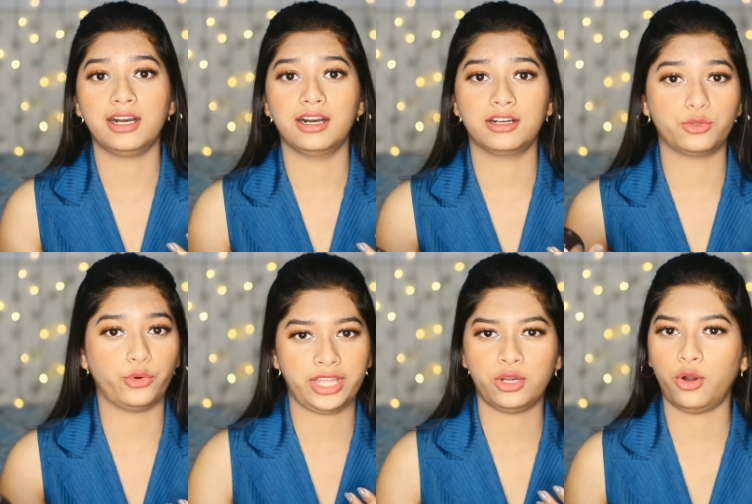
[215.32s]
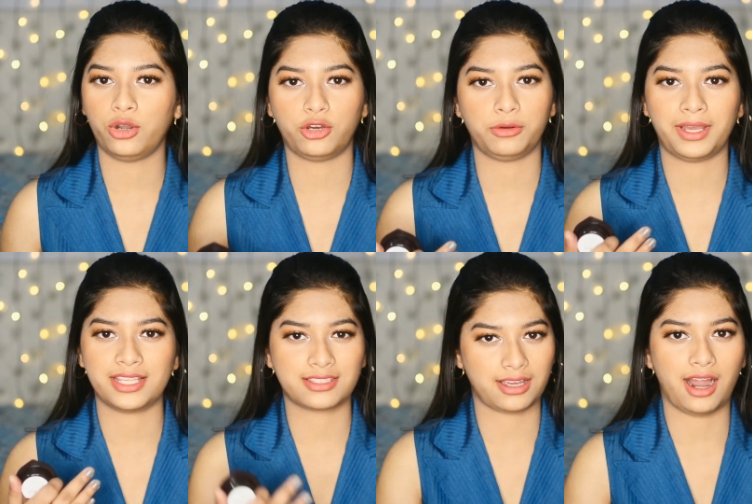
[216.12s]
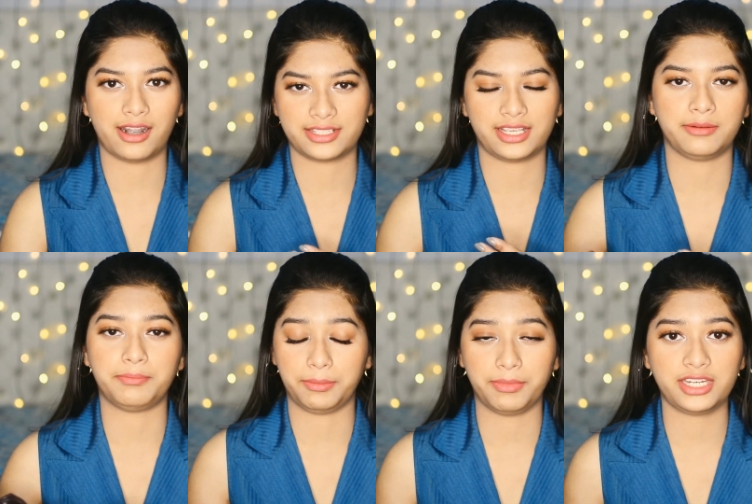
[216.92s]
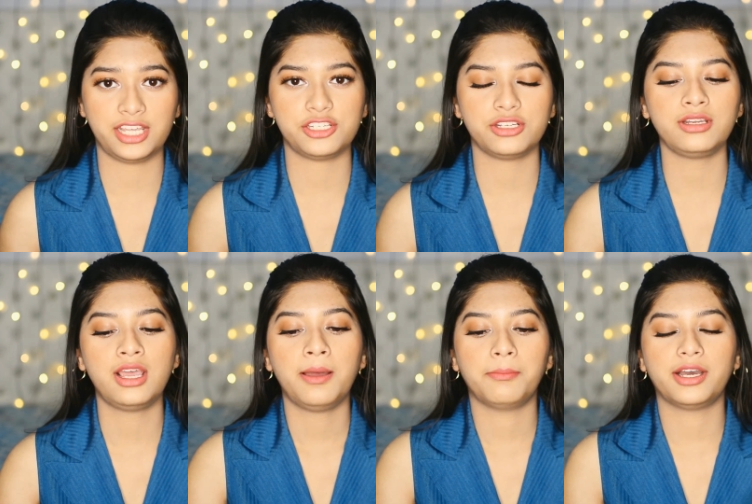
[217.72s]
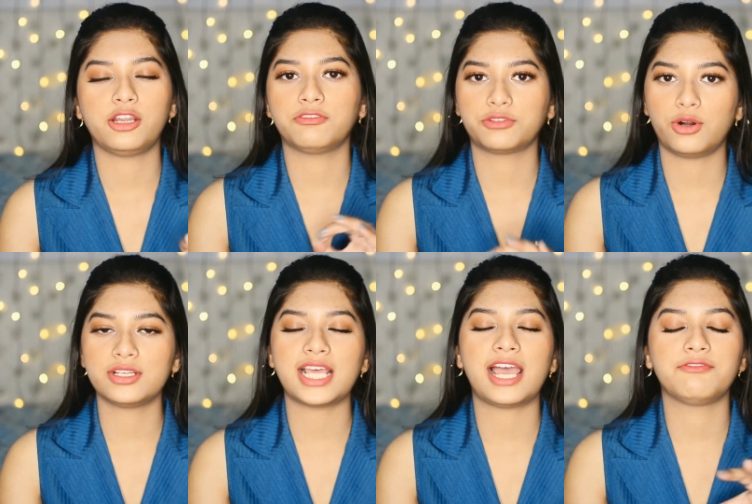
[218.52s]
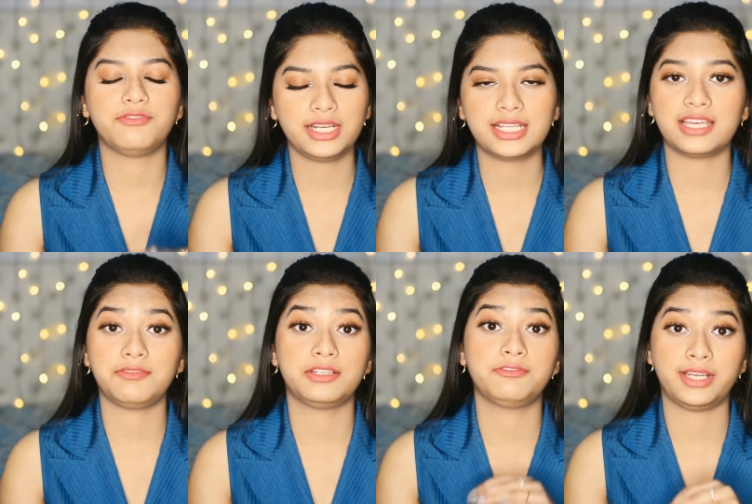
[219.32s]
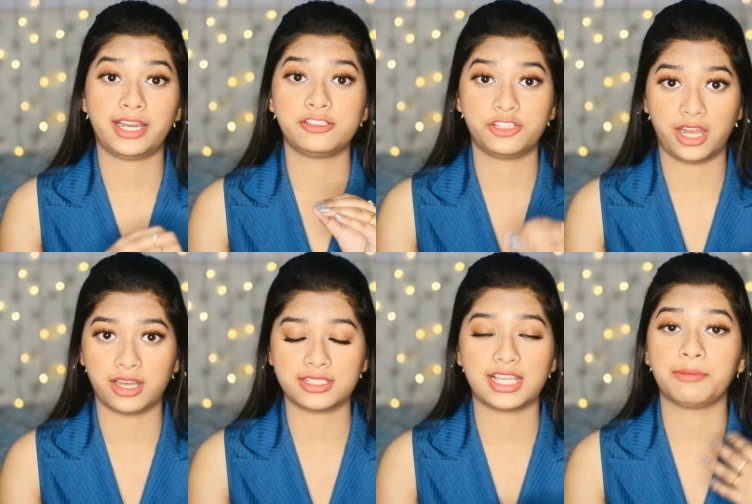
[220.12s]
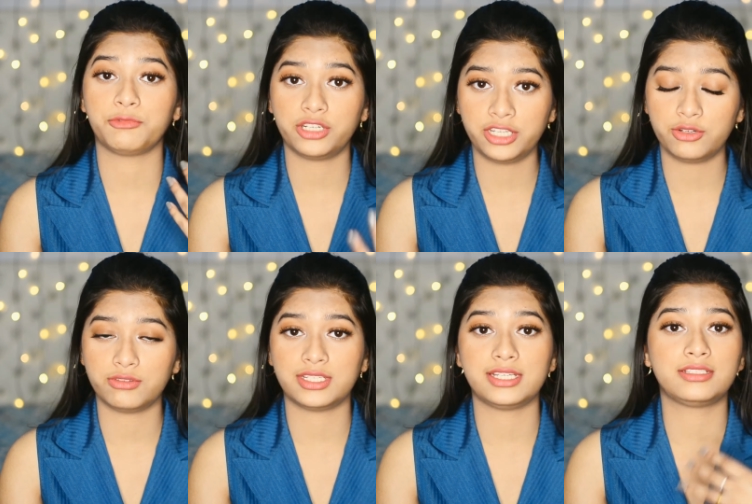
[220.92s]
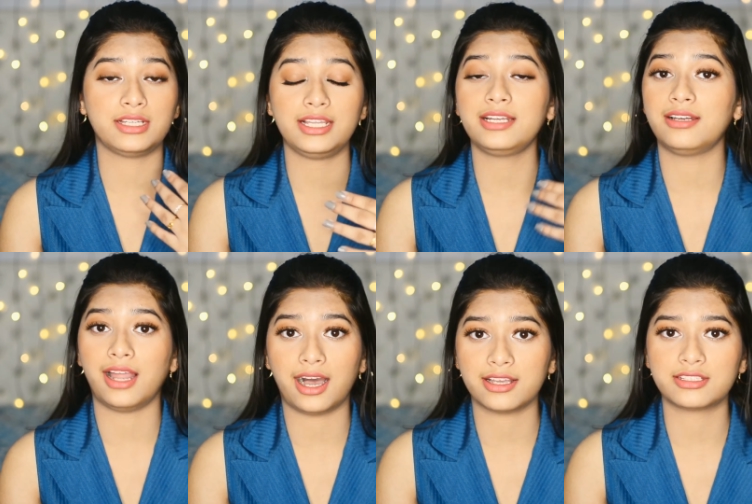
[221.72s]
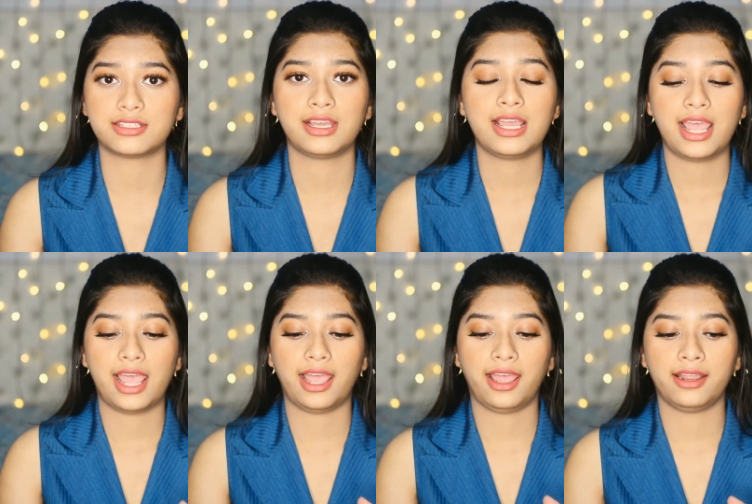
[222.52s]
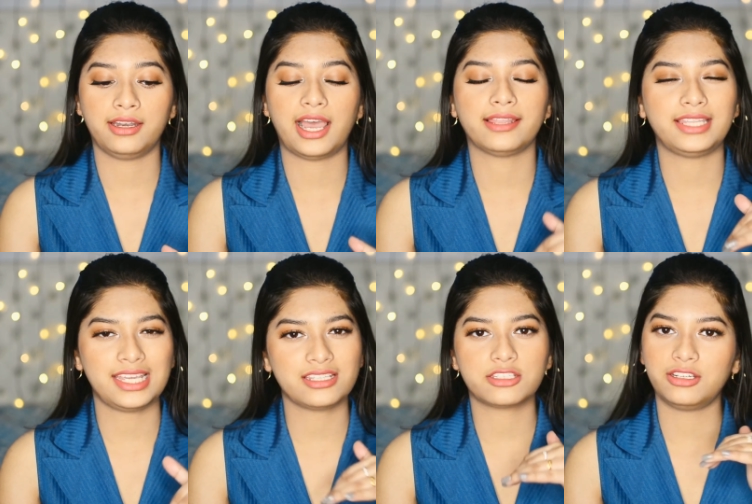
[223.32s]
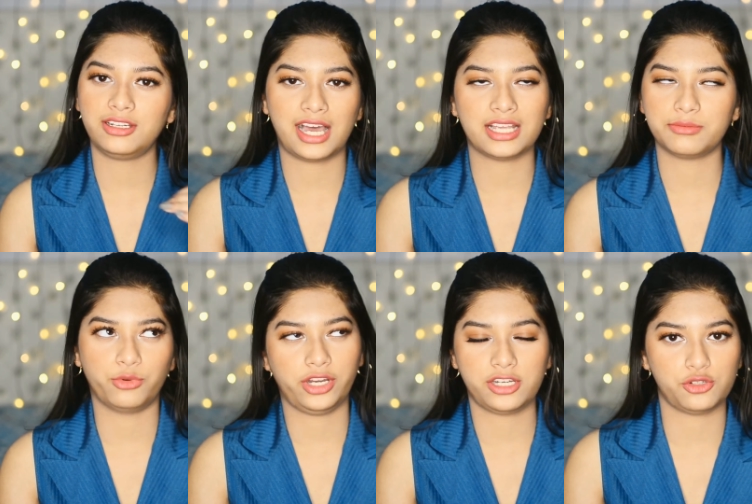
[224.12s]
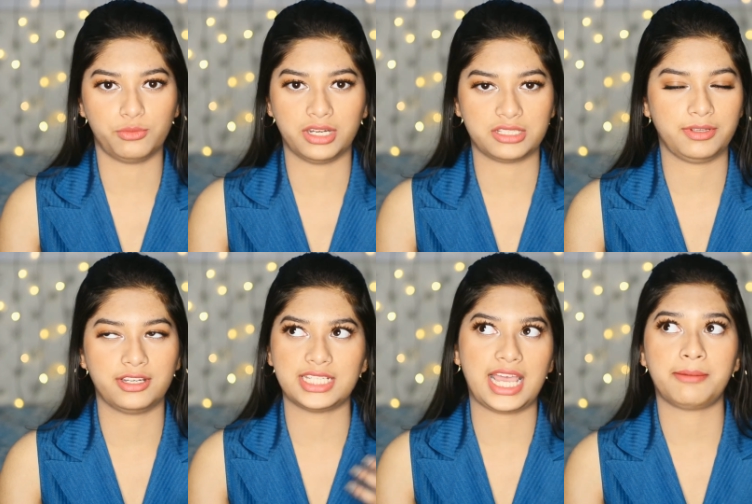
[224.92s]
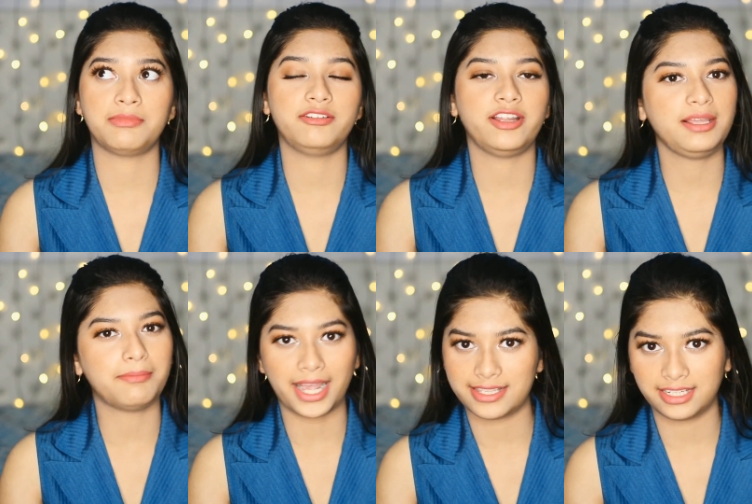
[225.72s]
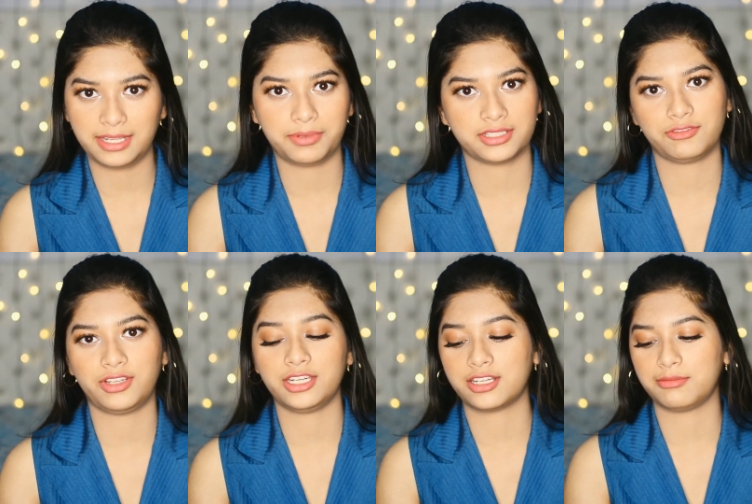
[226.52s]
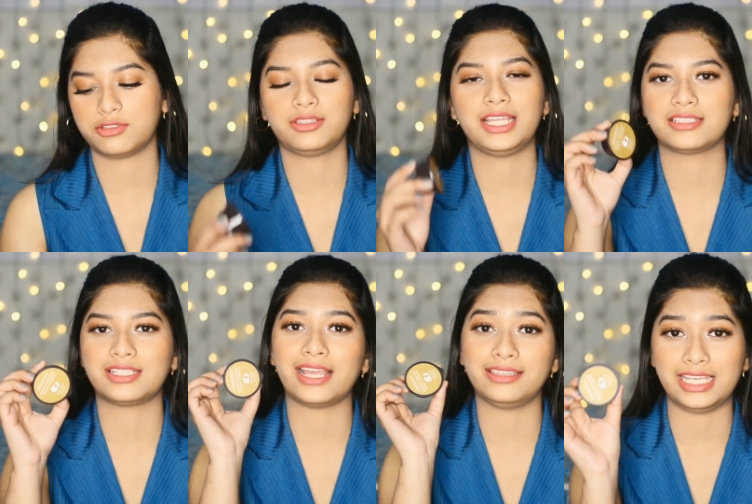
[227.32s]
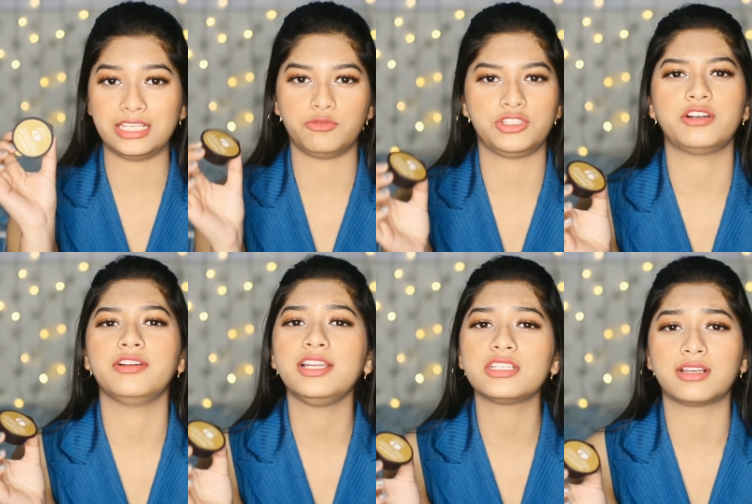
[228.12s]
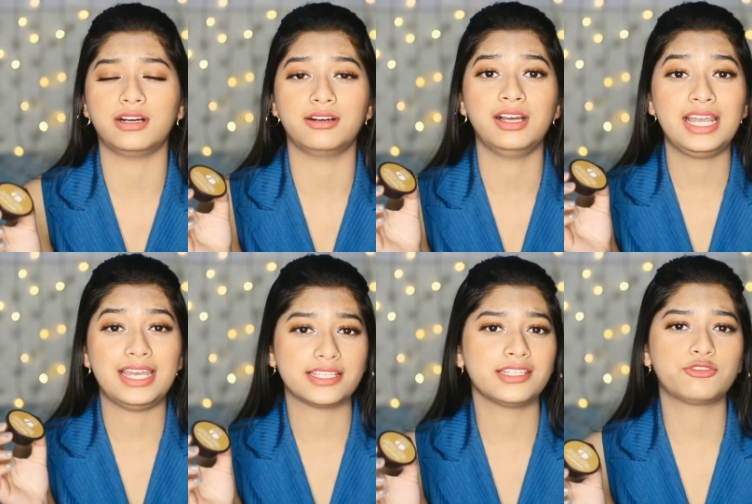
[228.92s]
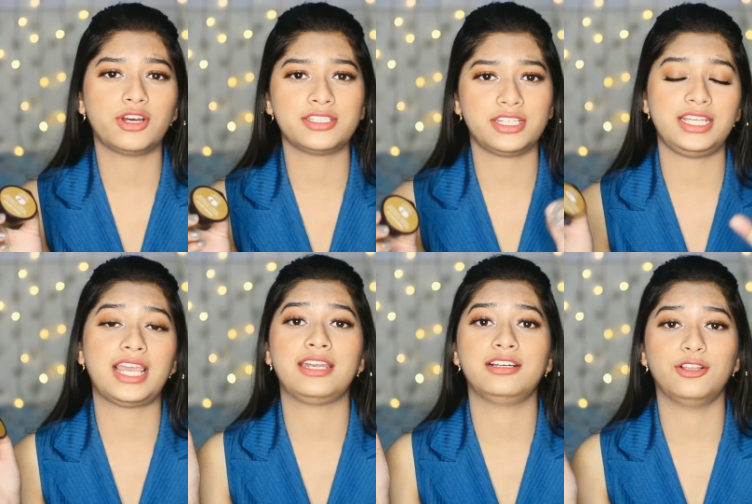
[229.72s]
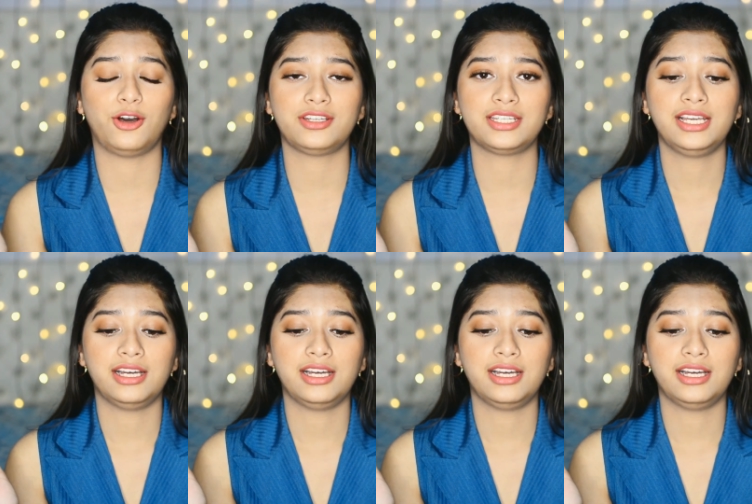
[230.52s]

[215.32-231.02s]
going on my scars and pigmentation, but of course I will give it fair chance. I'm gonna use it till it lasts, and I think it's gonna last more than 2 months because I am a really miserly person when it comes to things like these, which are really less in quantity and a lot